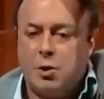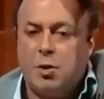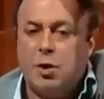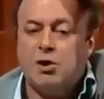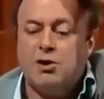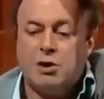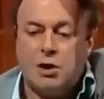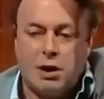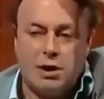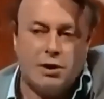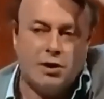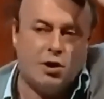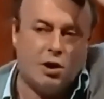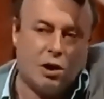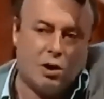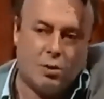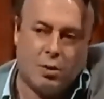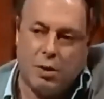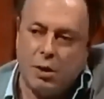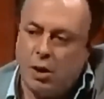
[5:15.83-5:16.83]
In other words, ladies
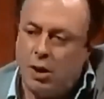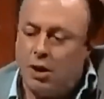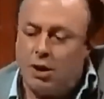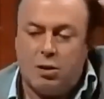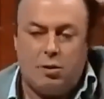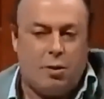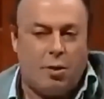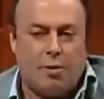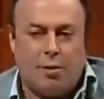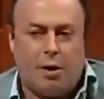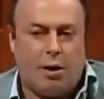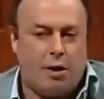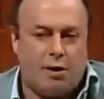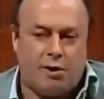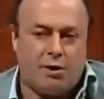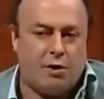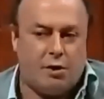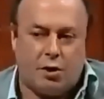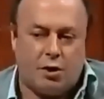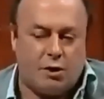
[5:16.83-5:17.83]
and gentlemen, the
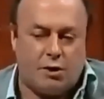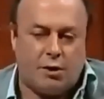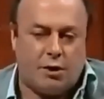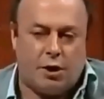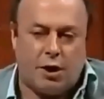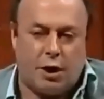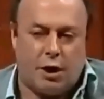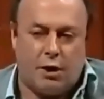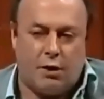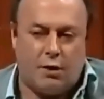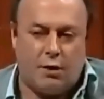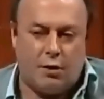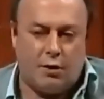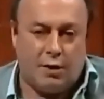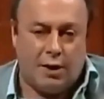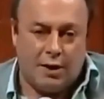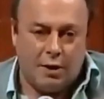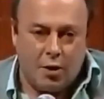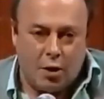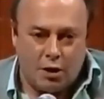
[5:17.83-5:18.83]
barbarians are not at the gate.
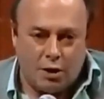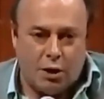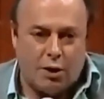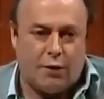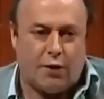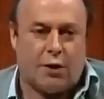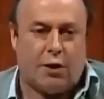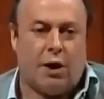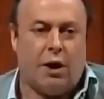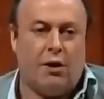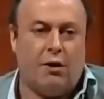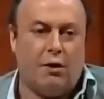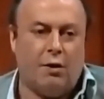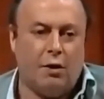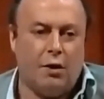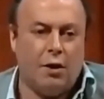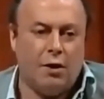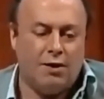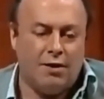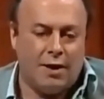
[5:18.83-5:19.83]
They're not at the
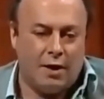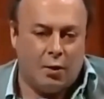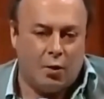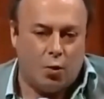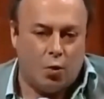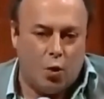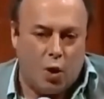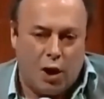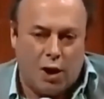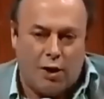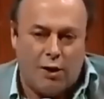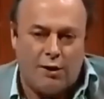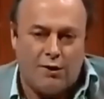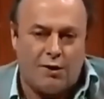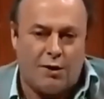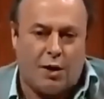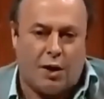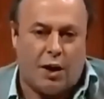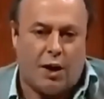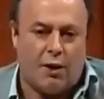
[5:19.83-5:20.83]
gate. They're well
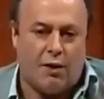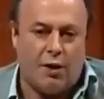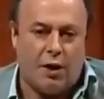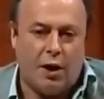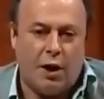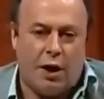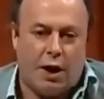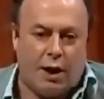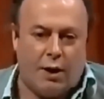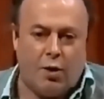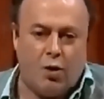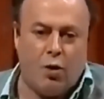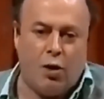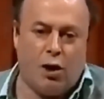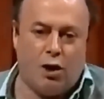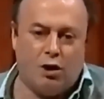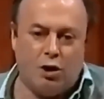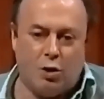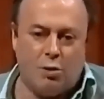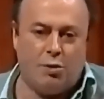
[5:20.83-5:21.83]
inside. And
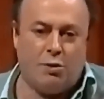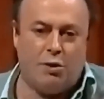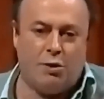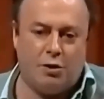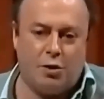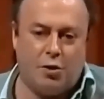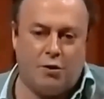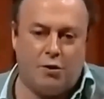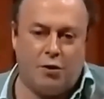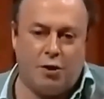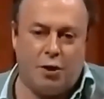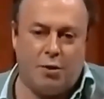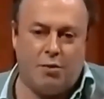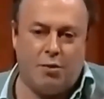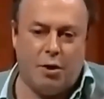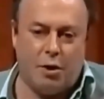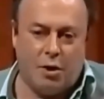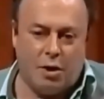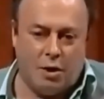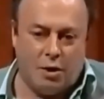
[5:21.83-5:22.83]
who held open the door for
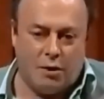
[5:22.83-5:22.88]
them?